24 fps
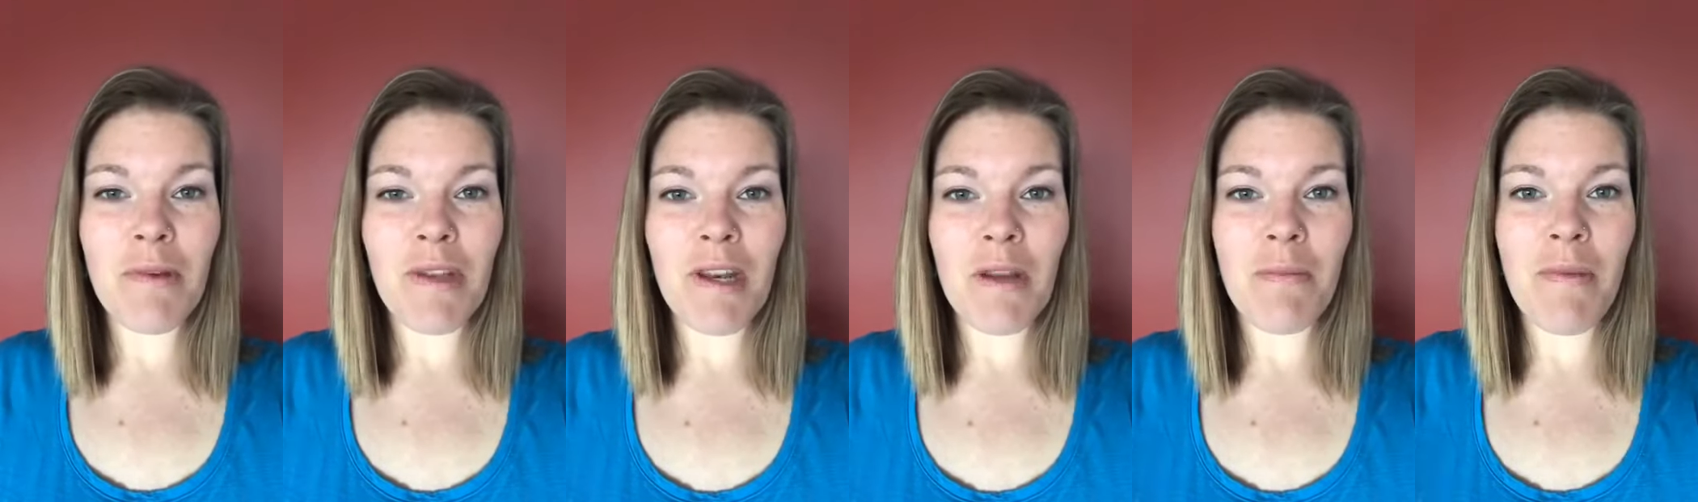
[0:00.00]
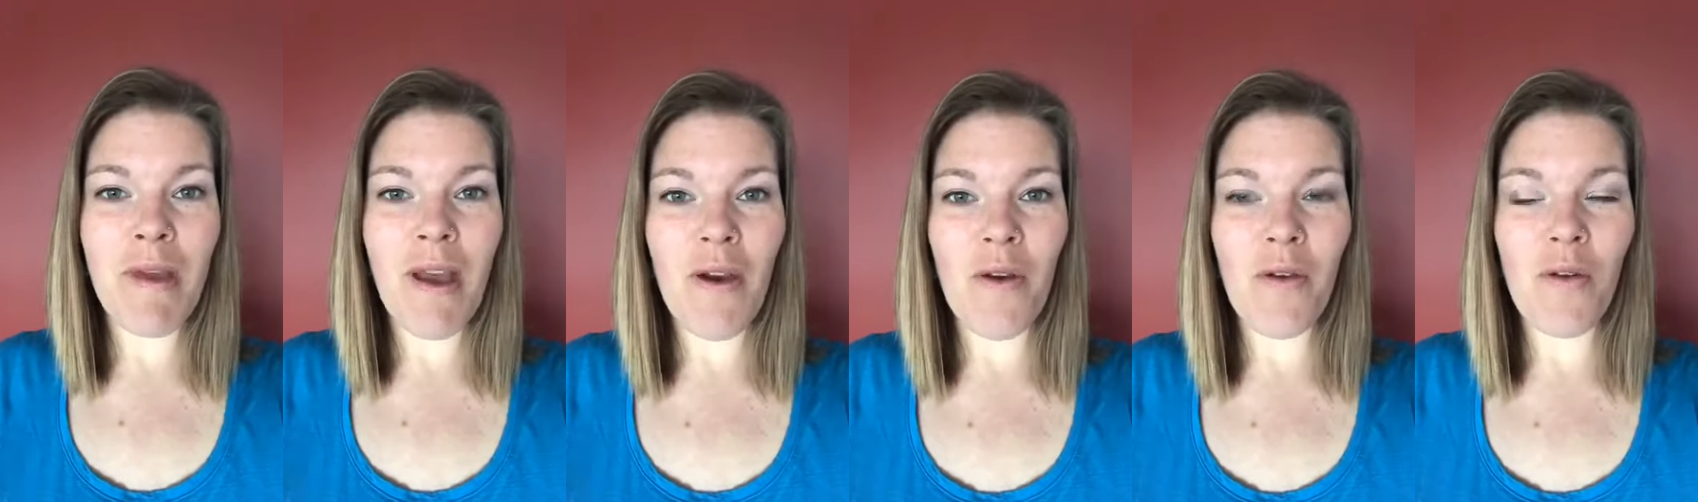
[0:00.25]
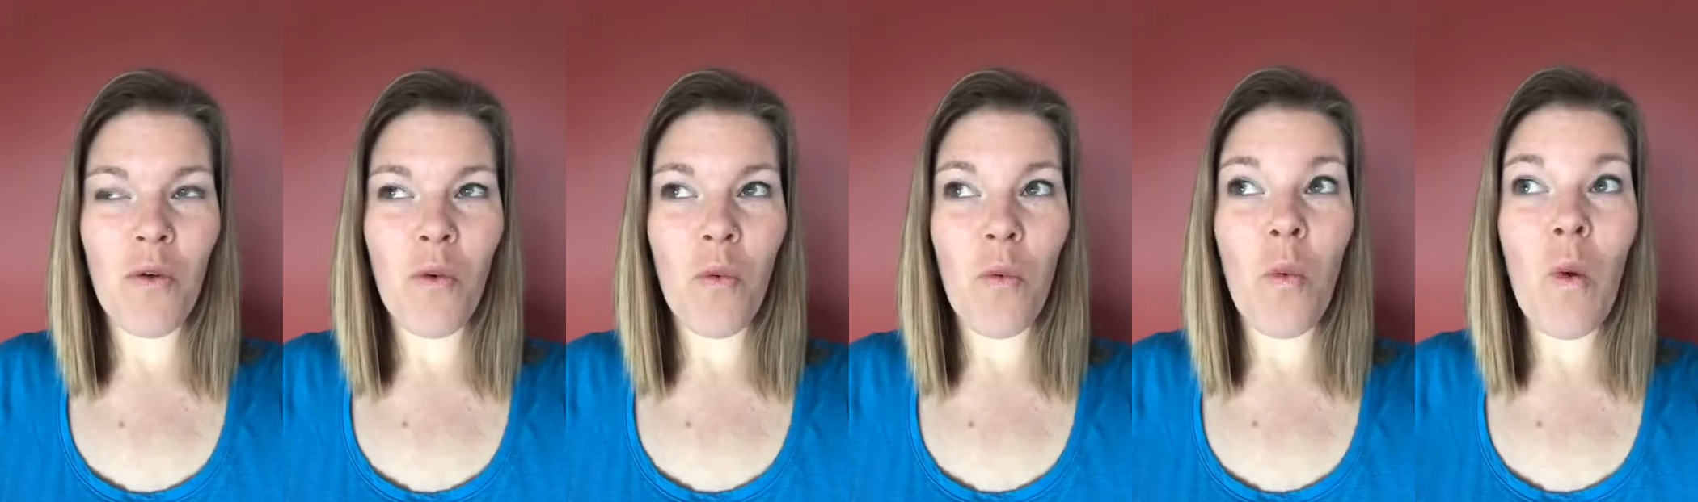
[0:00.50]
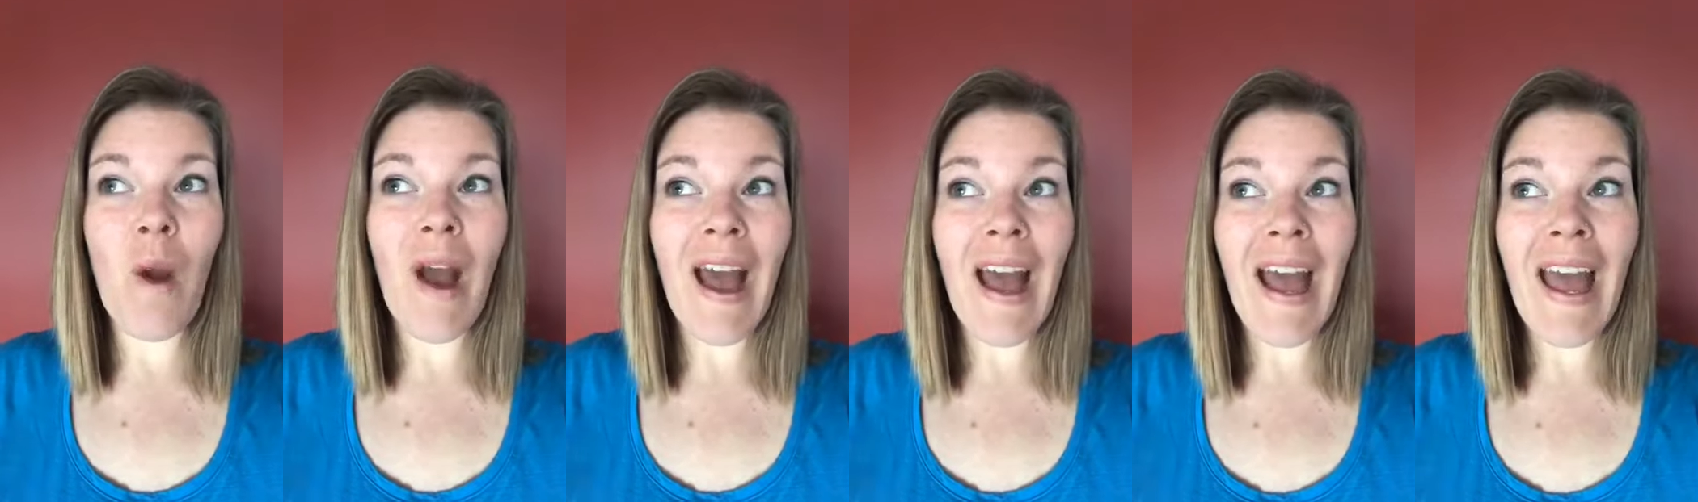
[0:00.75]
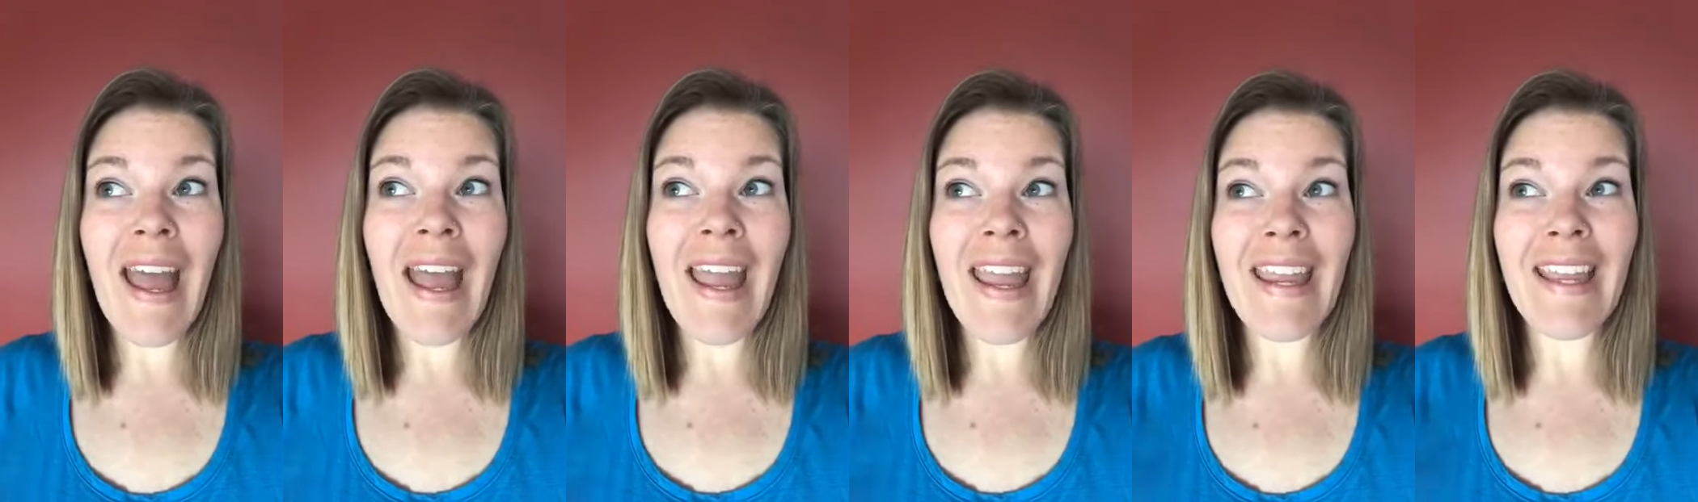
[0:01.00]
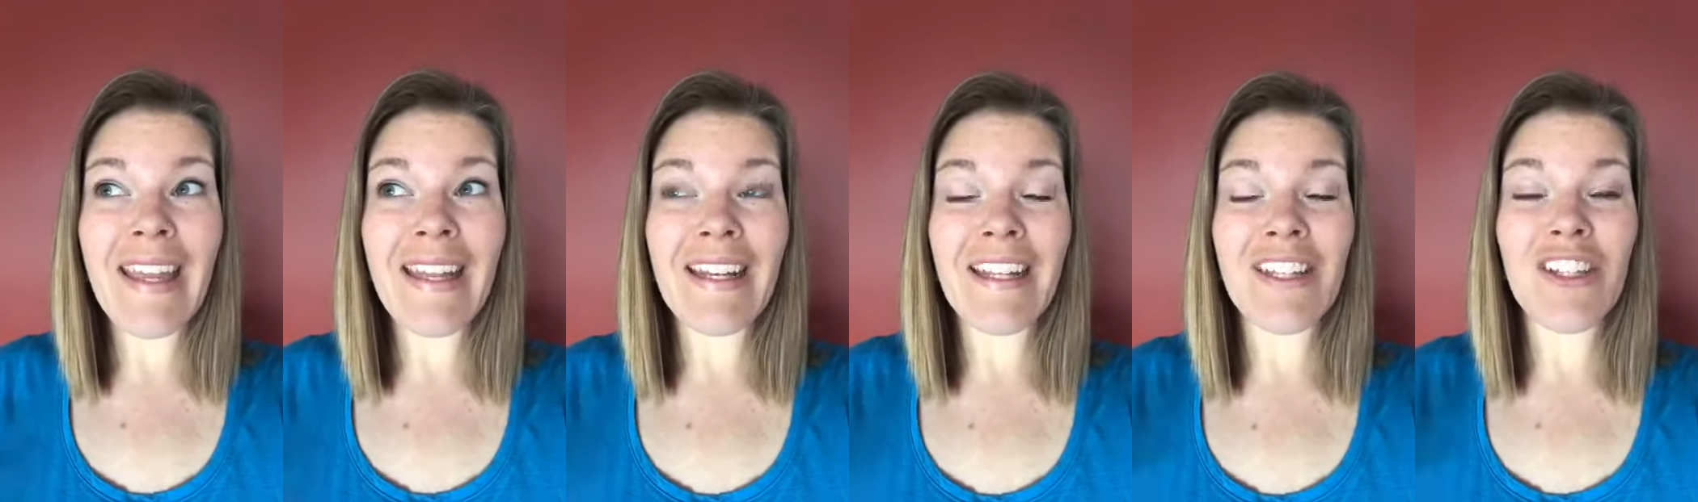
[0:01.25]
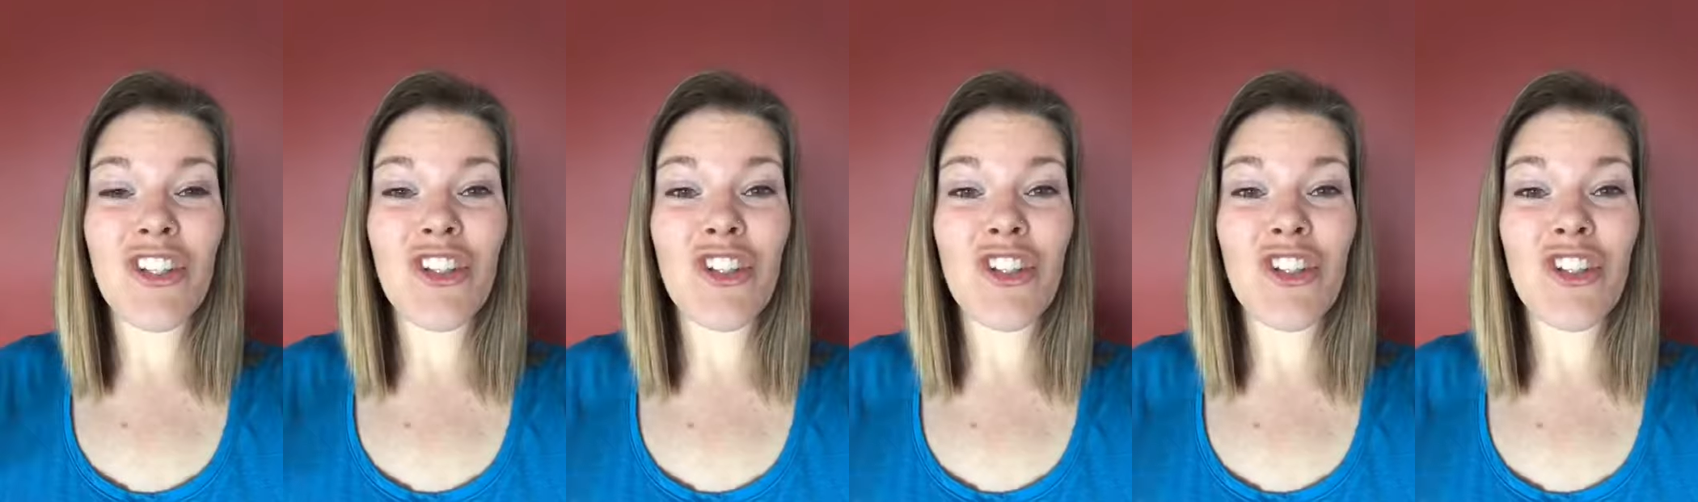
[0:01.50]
about why it is